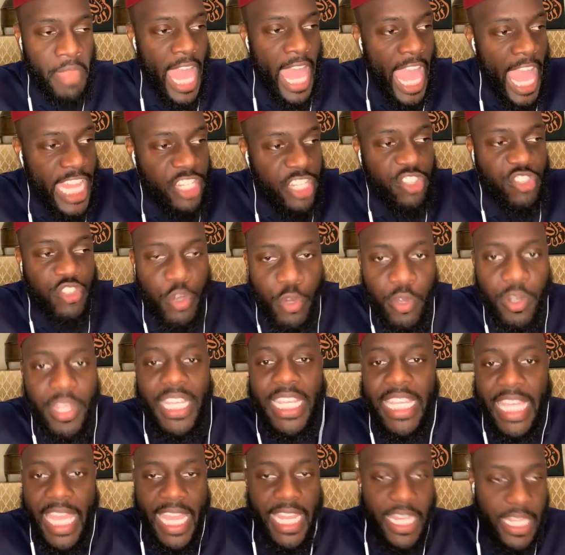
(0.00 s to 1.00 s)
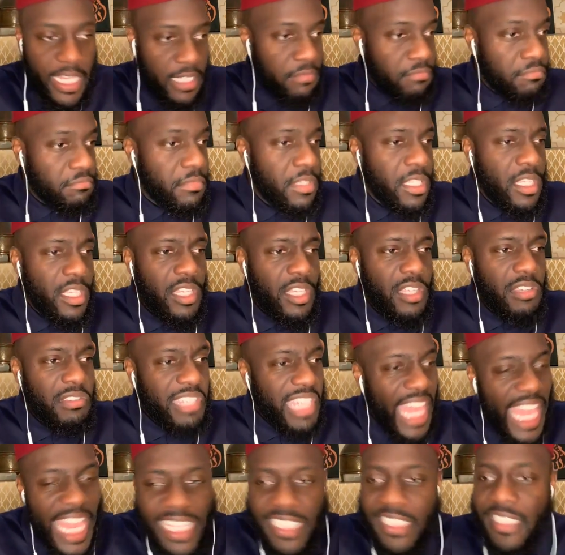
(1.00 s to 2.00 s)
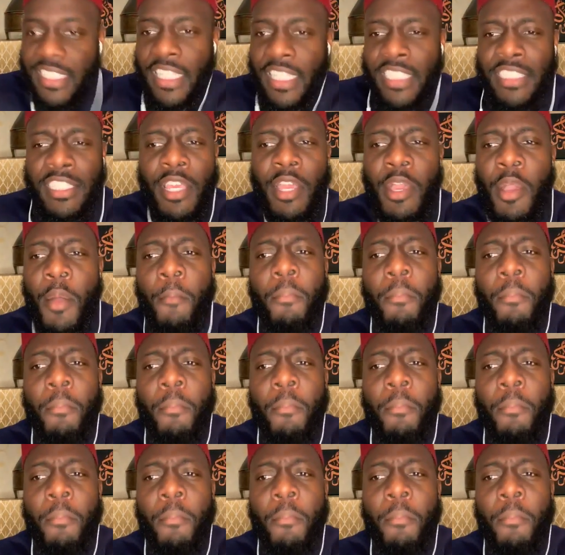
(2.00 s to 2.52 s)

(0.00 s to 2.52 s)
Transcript: adjudicating cases,